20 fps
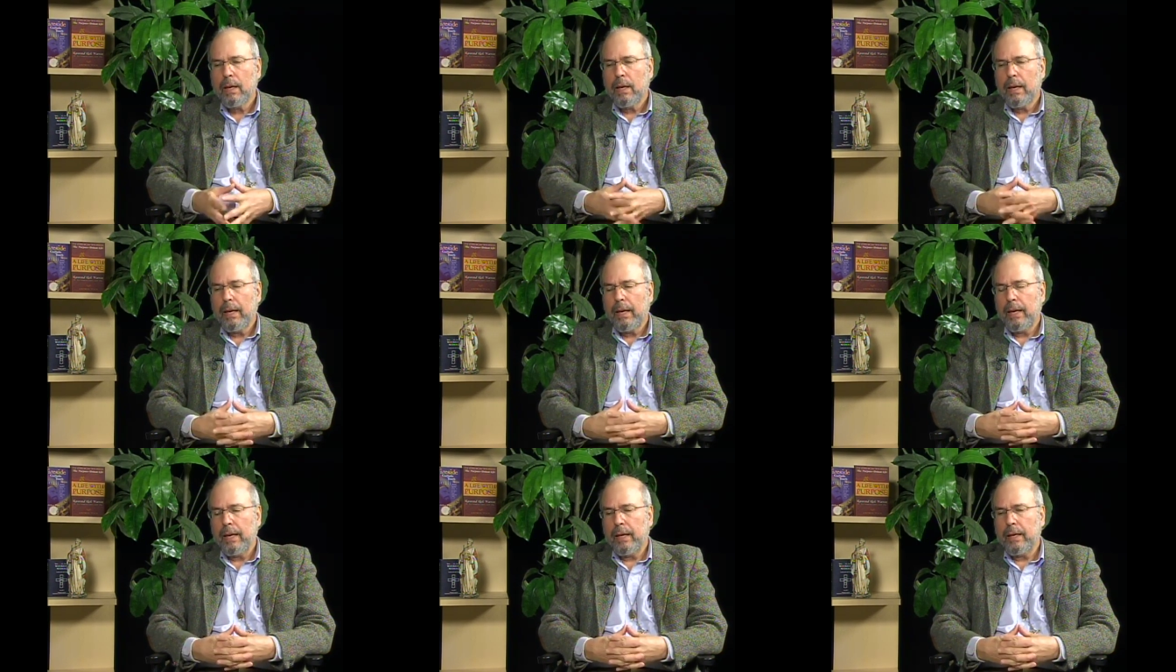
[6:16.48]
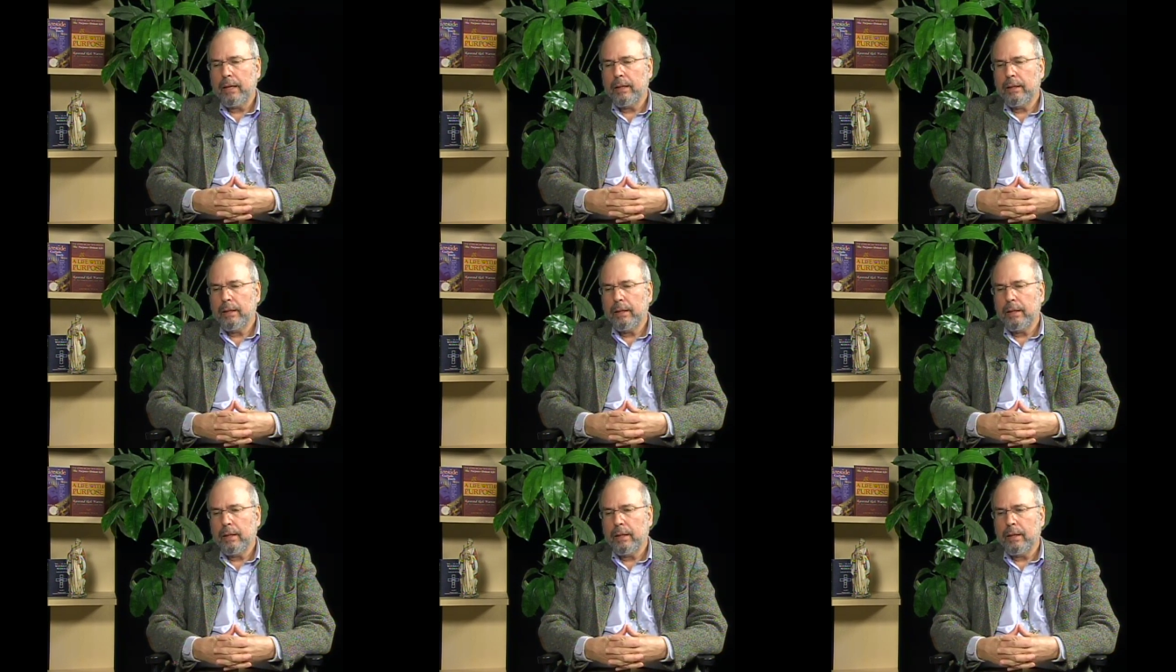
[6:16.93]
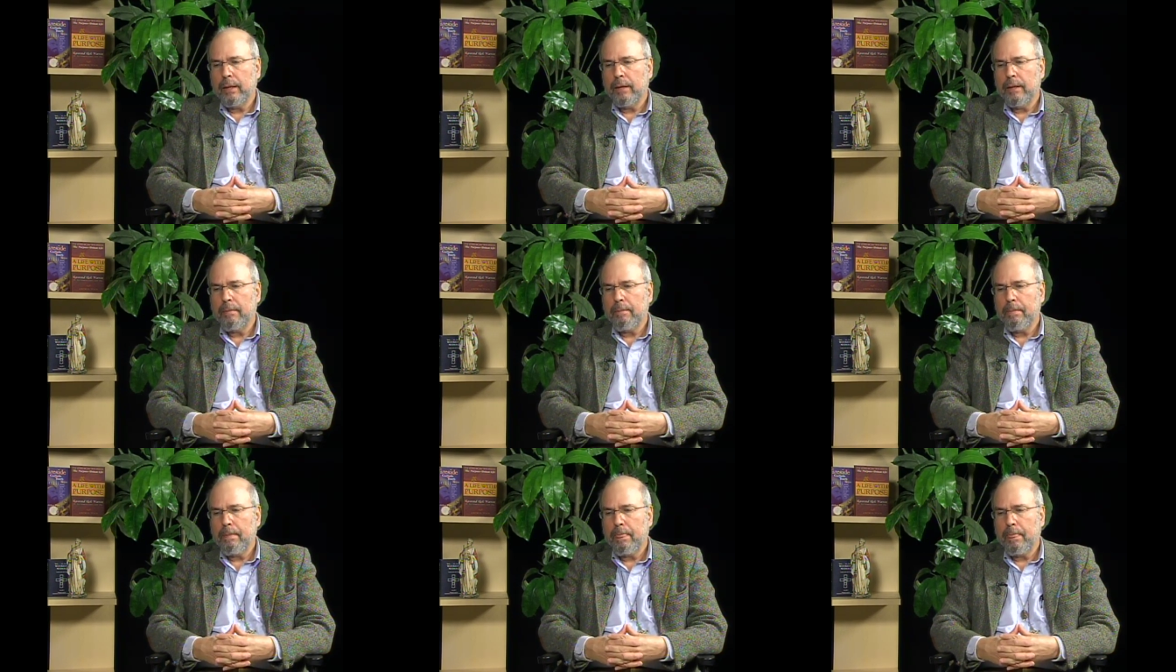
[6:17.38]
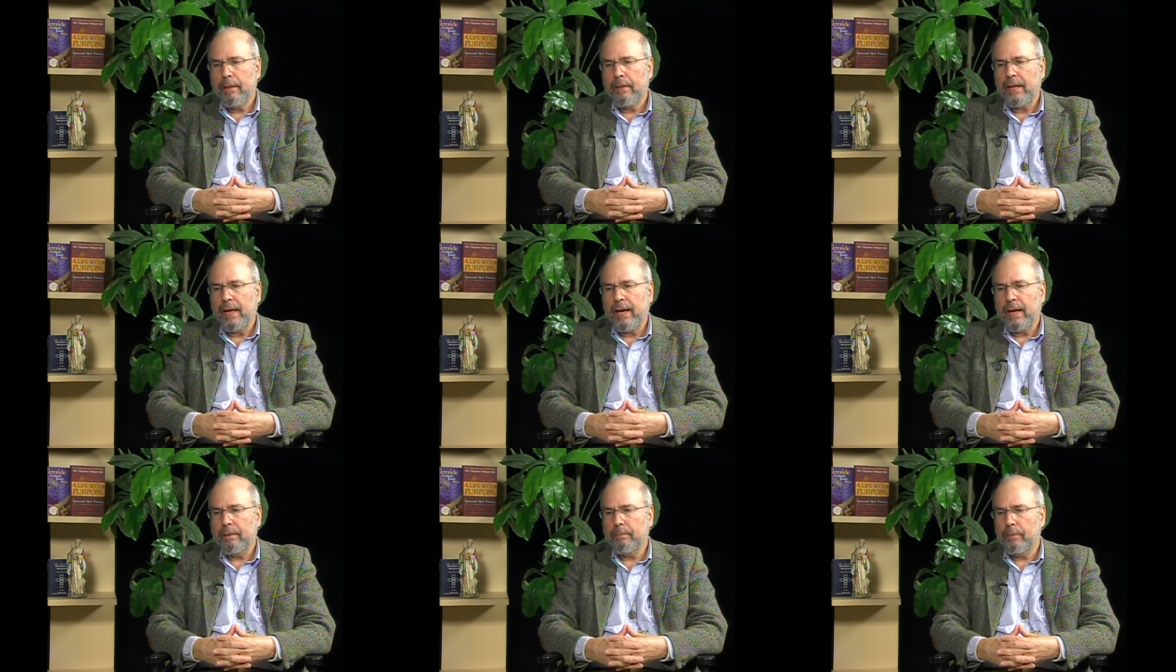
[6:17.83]
And um,
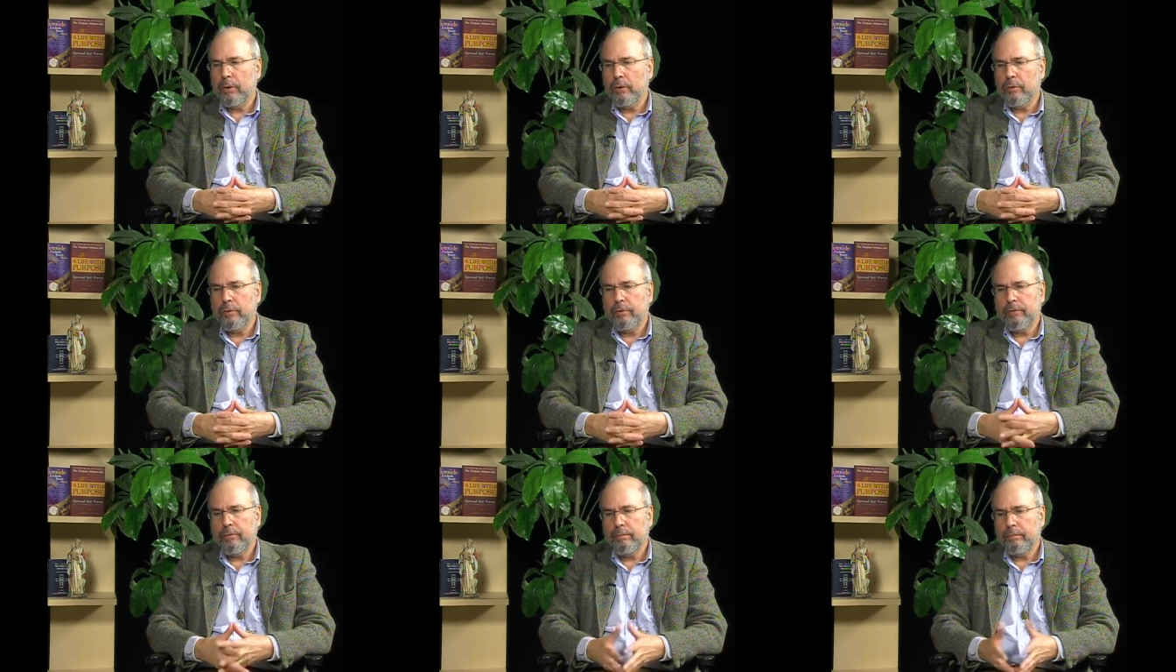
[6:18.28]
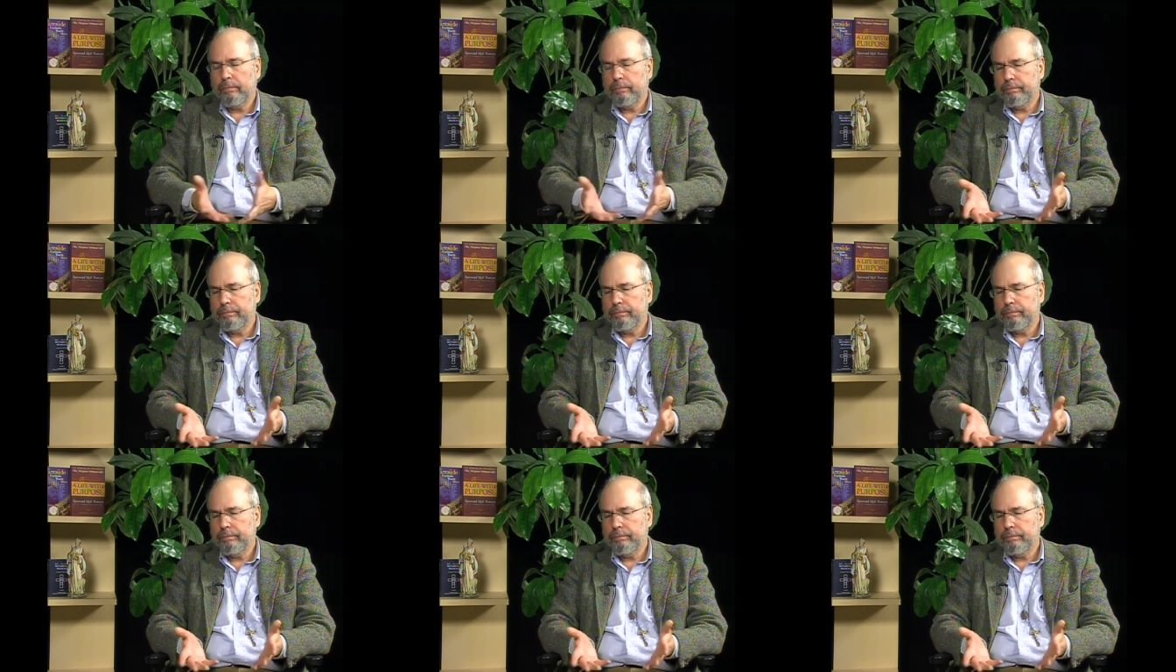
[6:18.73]
they had both